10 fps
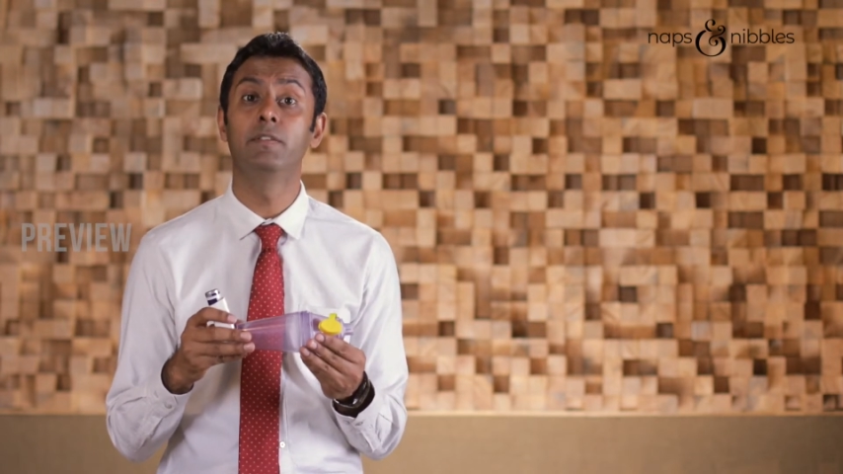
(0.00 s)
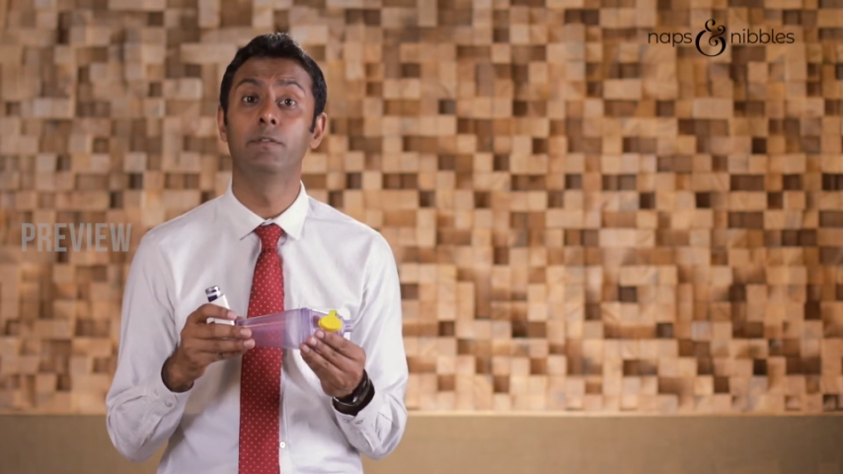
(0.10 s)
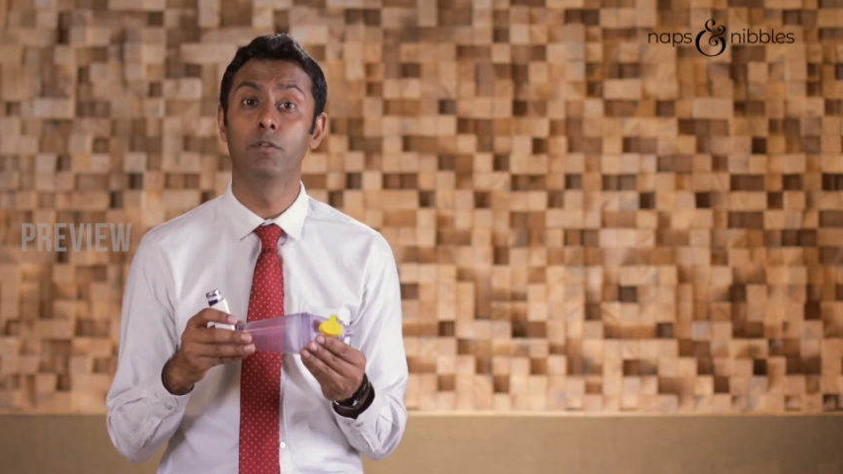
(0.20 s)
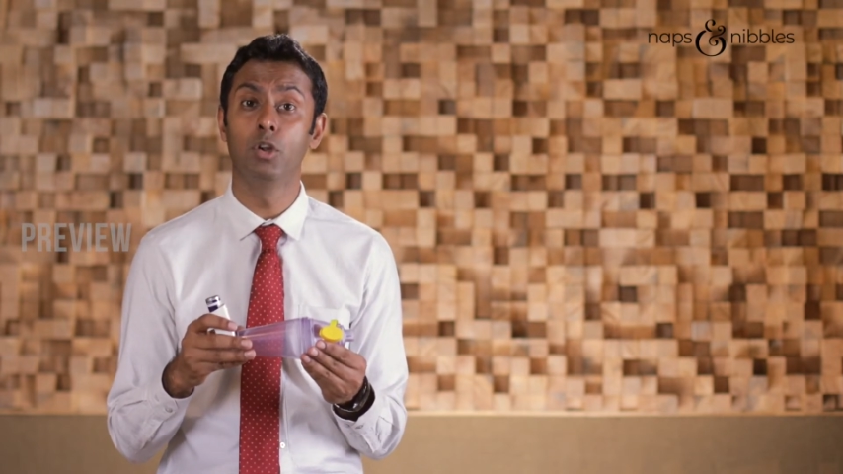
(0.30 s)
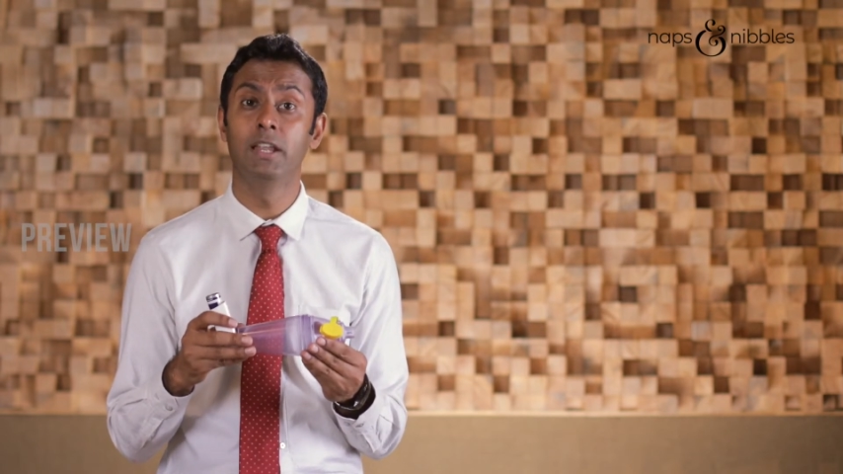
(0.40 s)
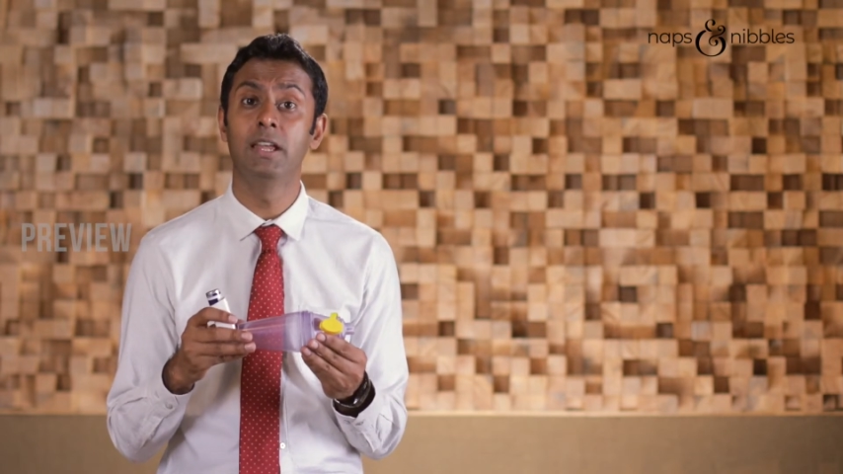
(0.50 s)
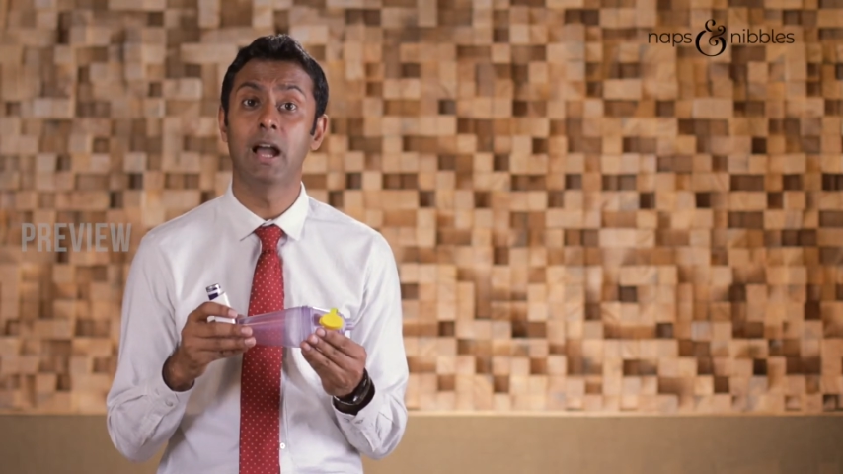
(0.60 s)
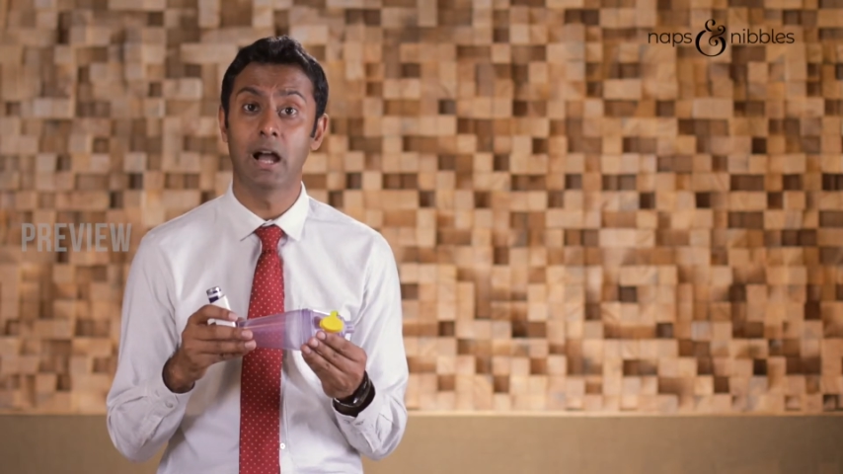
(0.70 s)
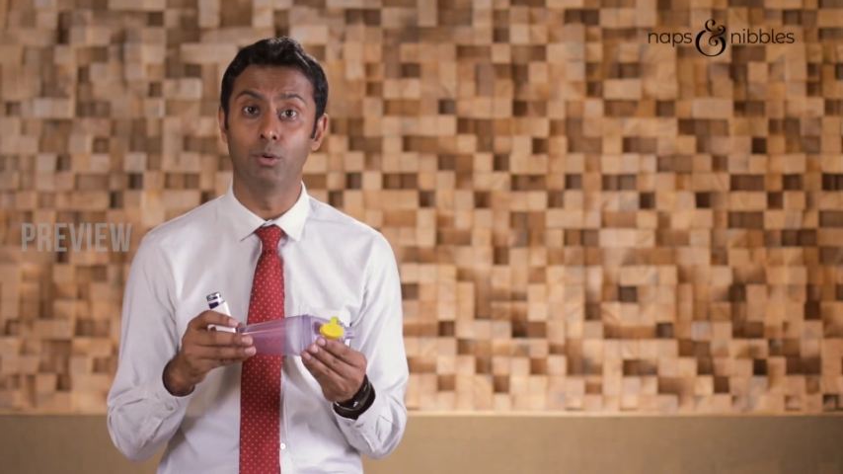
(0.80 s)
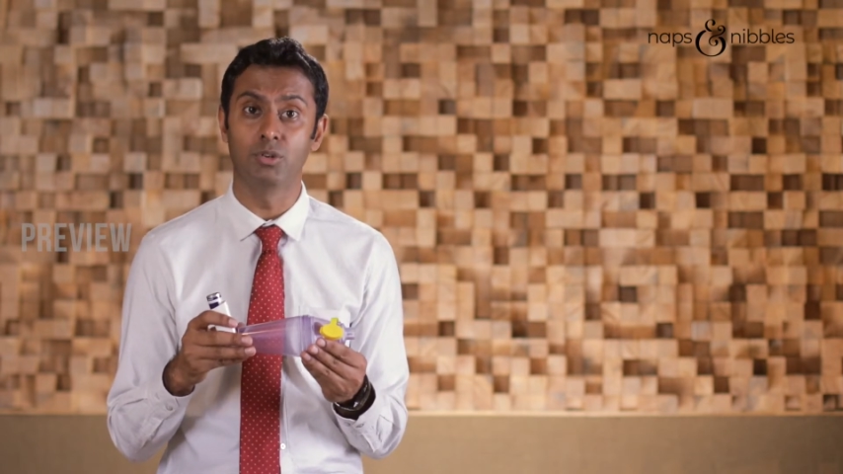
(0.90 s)
fully
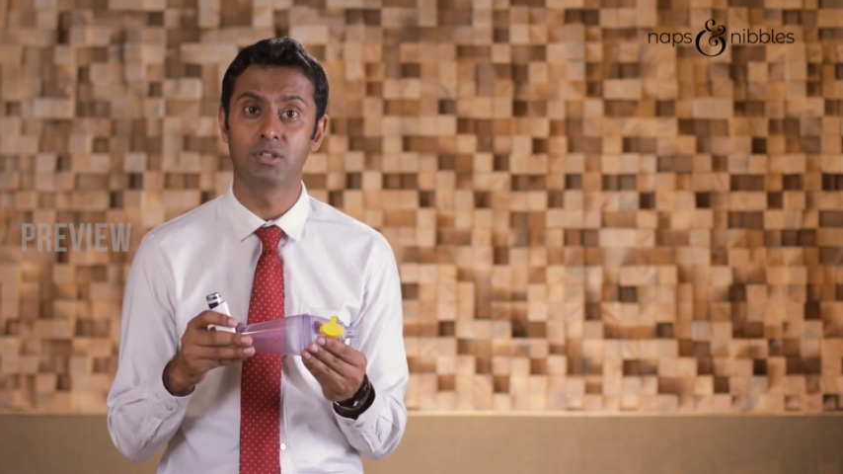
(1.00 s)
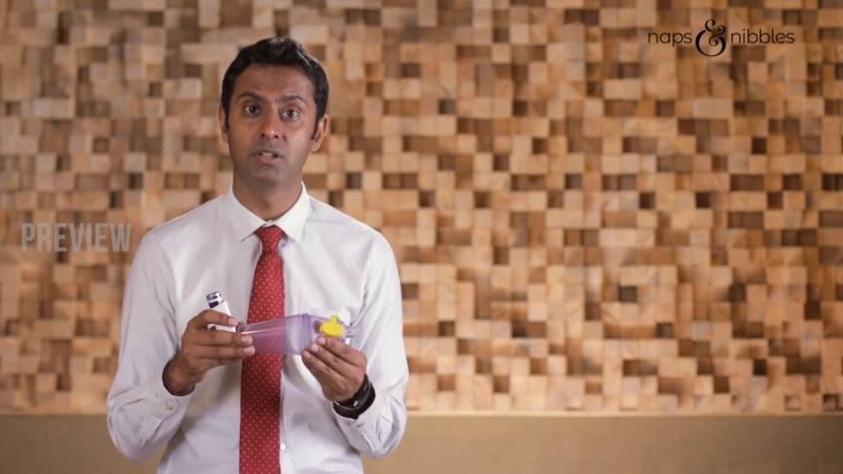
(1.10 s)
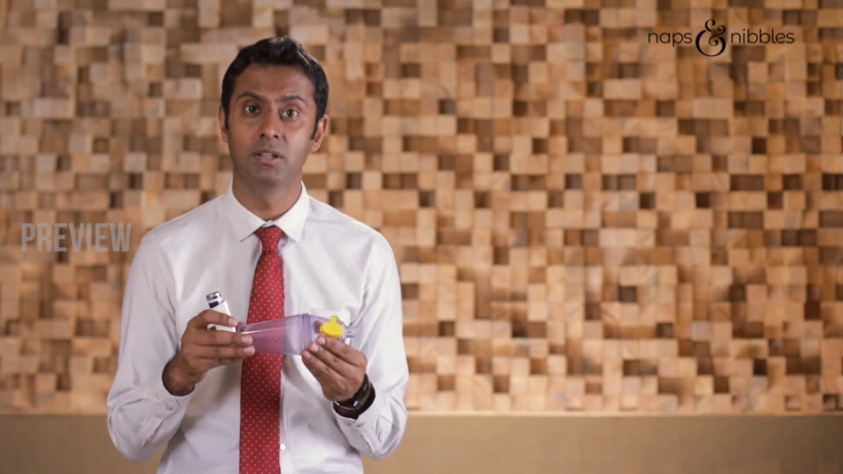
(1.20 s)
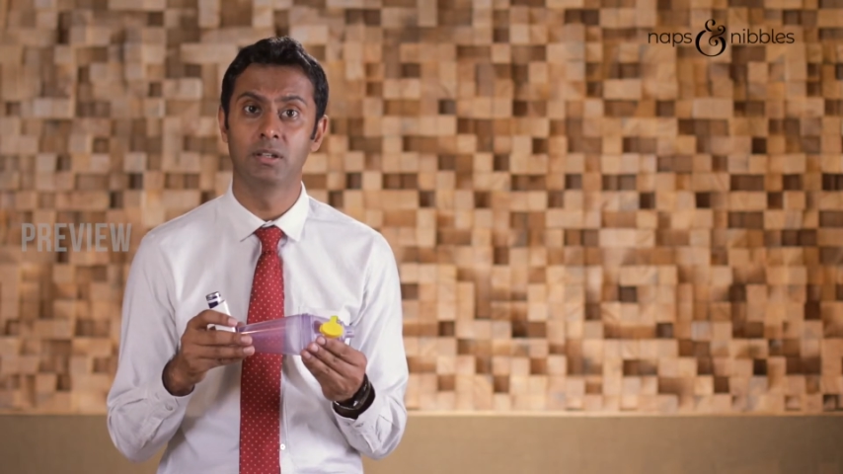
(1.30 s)
out.